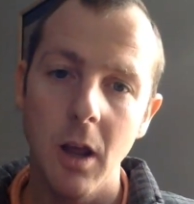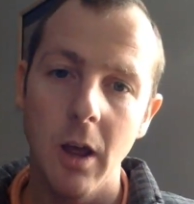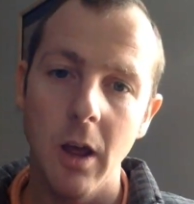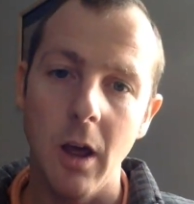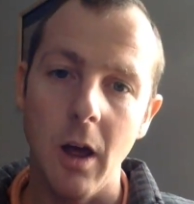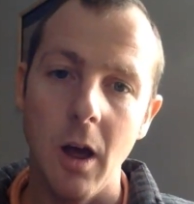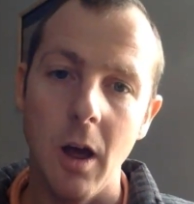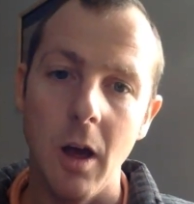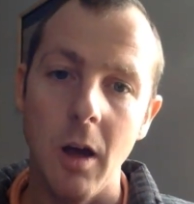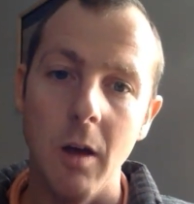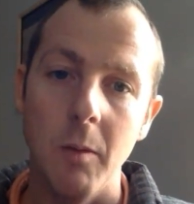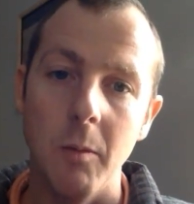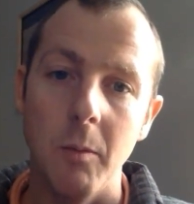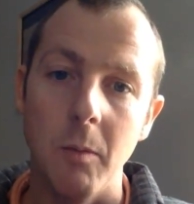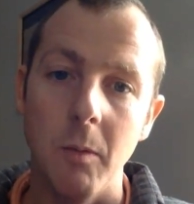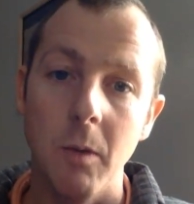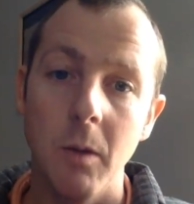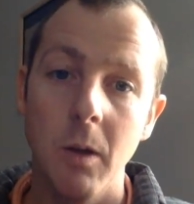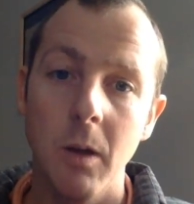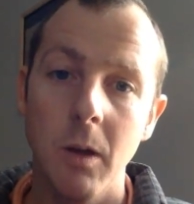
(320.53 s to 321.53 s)
where
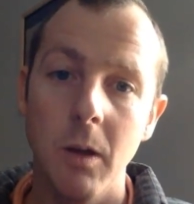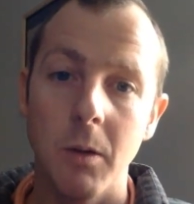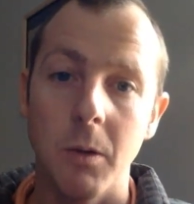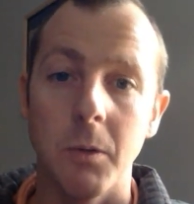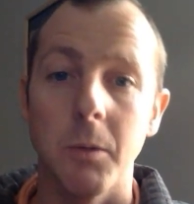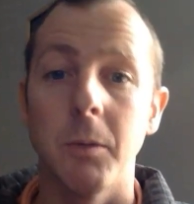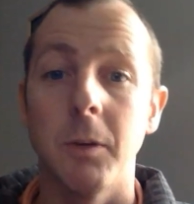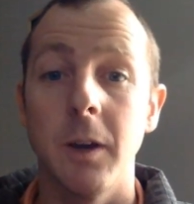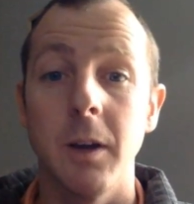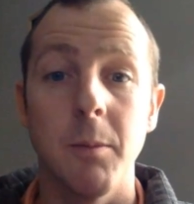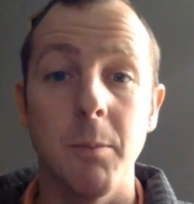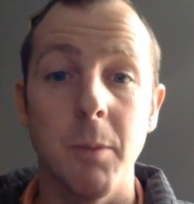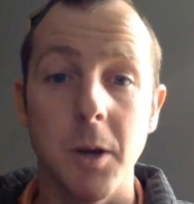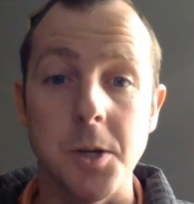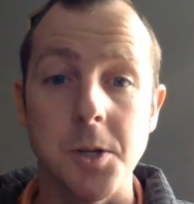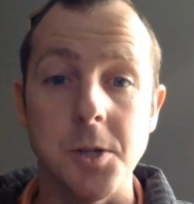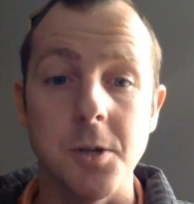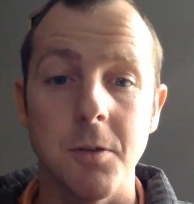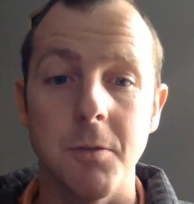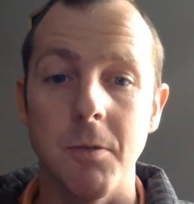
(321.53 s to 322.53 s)
we read a
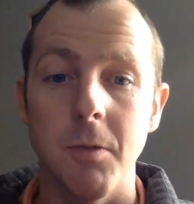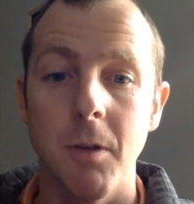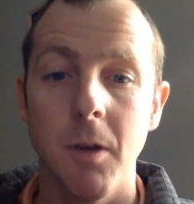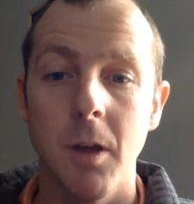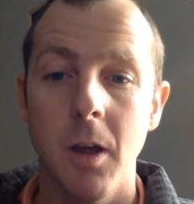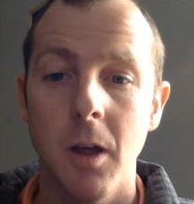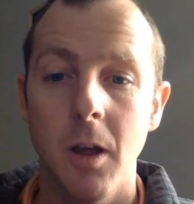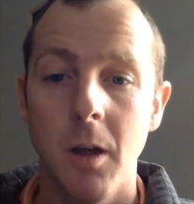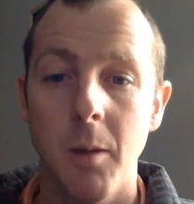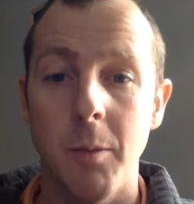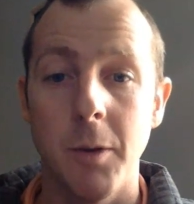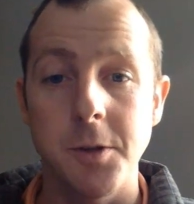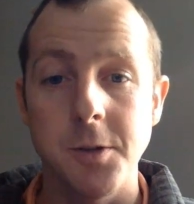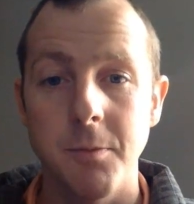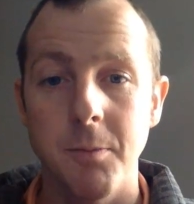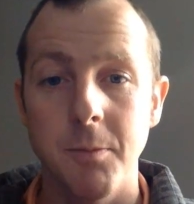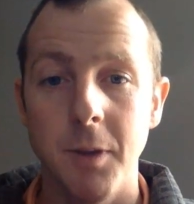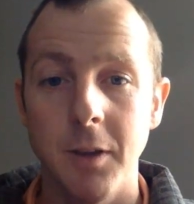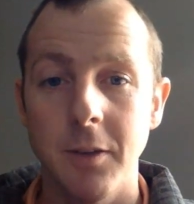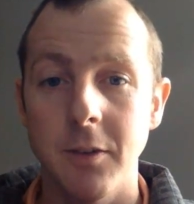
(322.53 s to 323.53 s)
bunch of
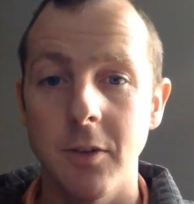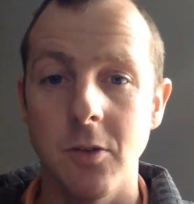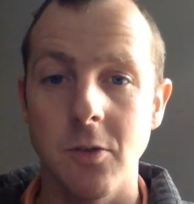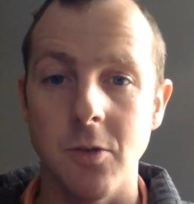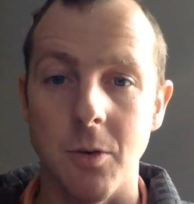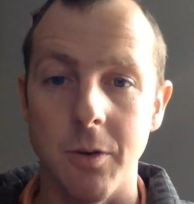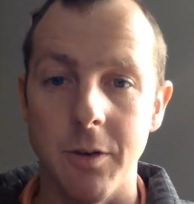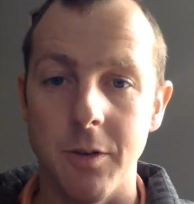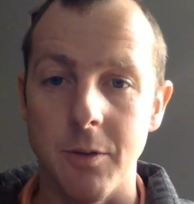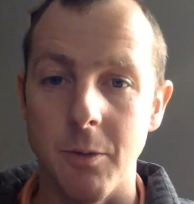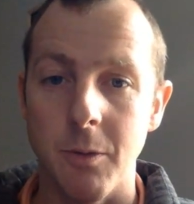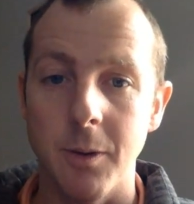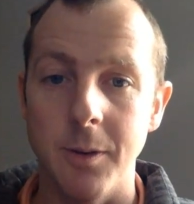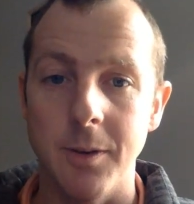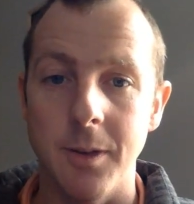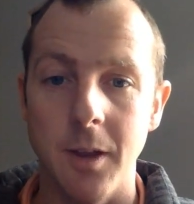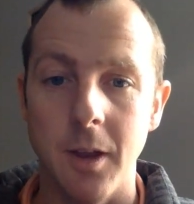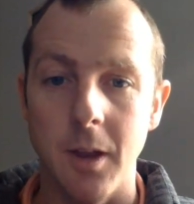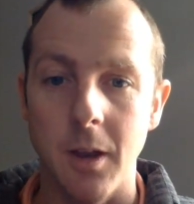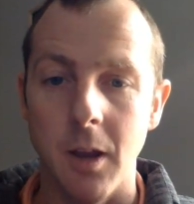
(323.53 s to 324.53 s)
myths and short
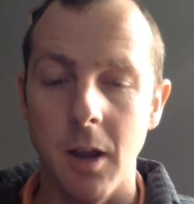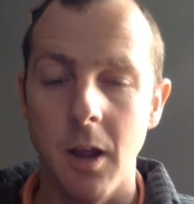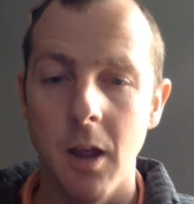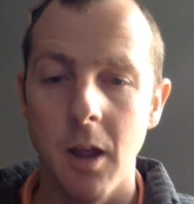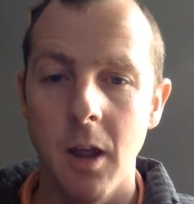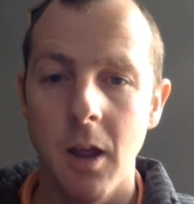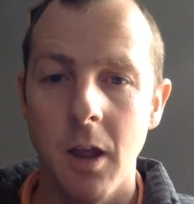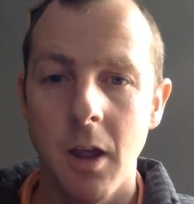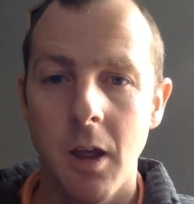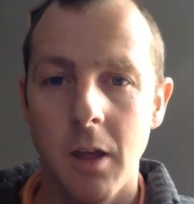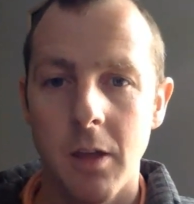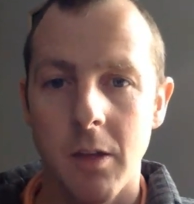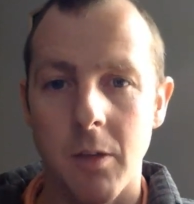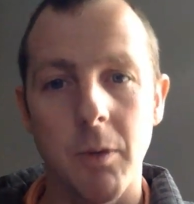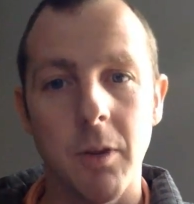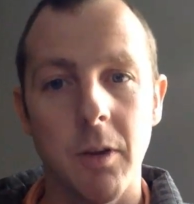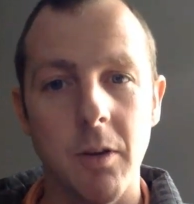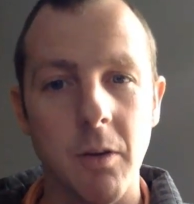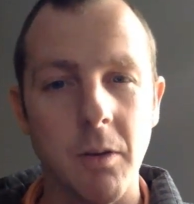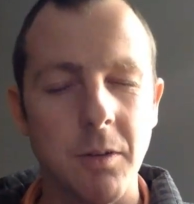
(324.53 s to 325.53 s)
stories that
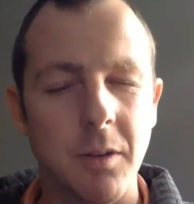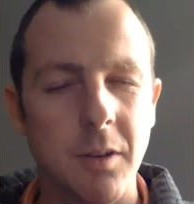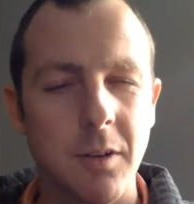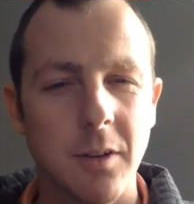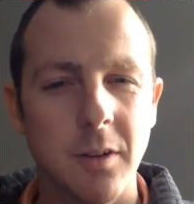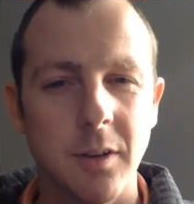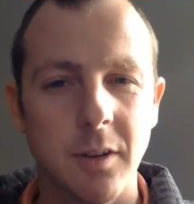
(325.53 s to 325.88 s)
really don't